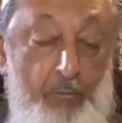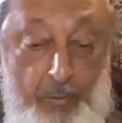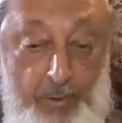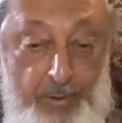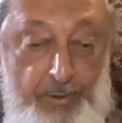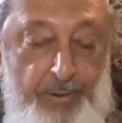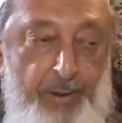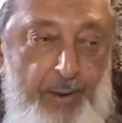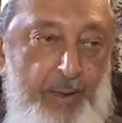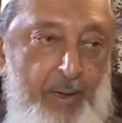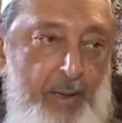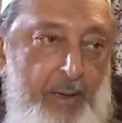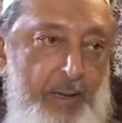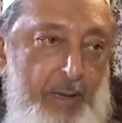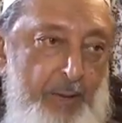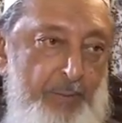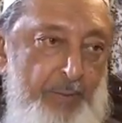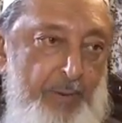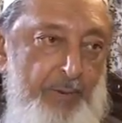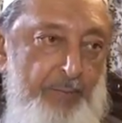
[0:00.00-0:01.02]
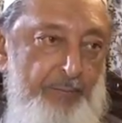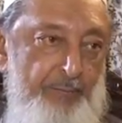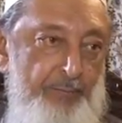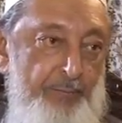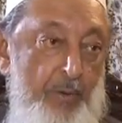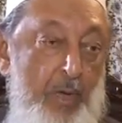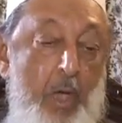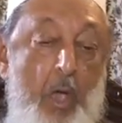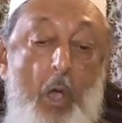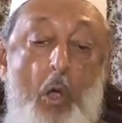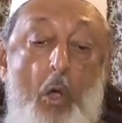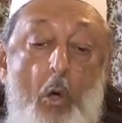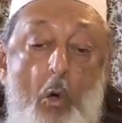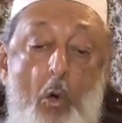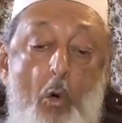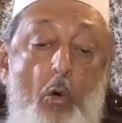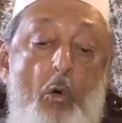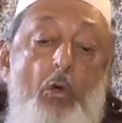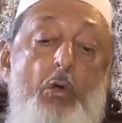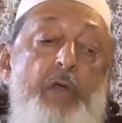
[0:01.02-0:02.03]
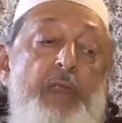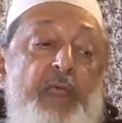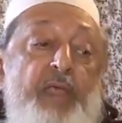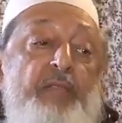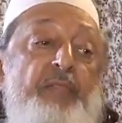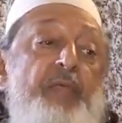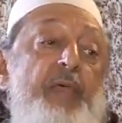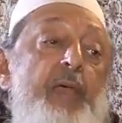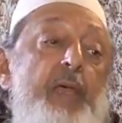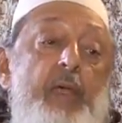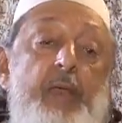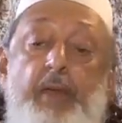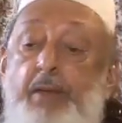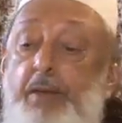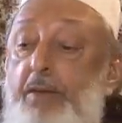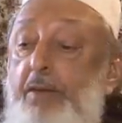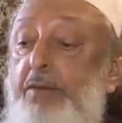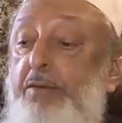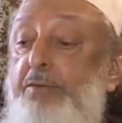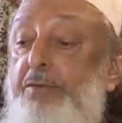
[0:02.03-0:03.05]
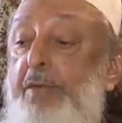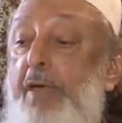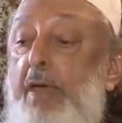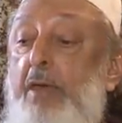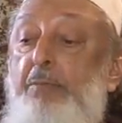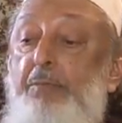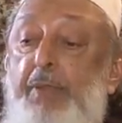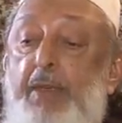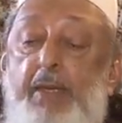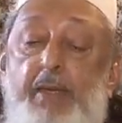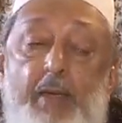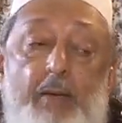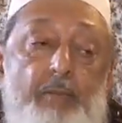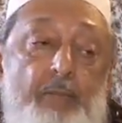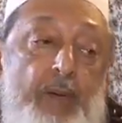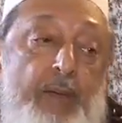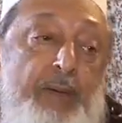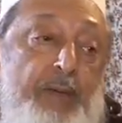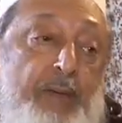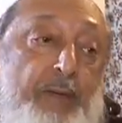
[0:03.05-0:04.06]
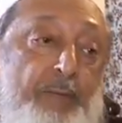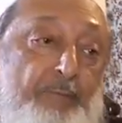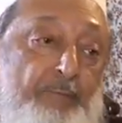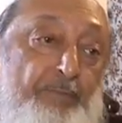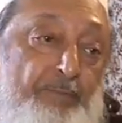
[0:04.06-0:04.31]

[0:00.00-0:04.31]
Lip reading: with the IMF, only then does that become money,